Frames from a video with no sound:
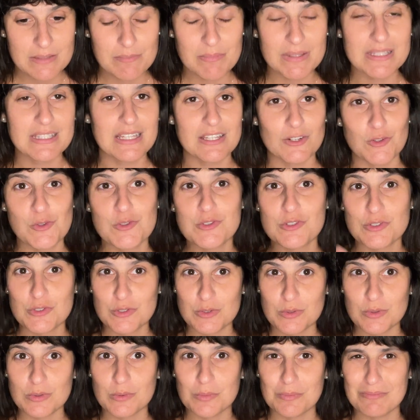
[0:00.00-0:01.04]
but then also
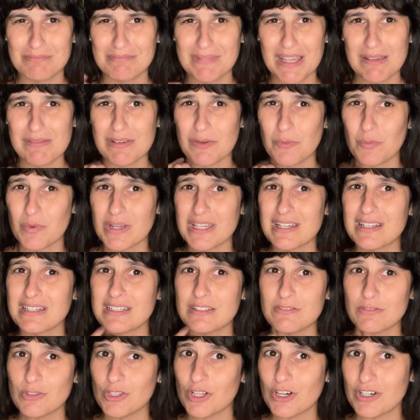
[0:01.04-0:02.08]
do maybe weekly
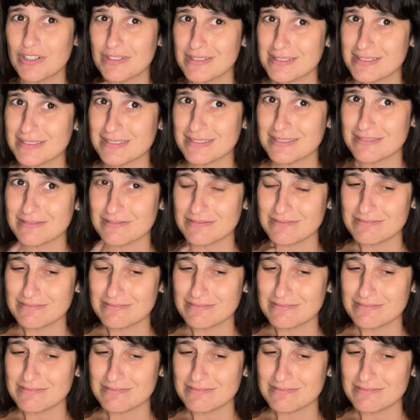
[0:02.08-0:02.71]
vlogs,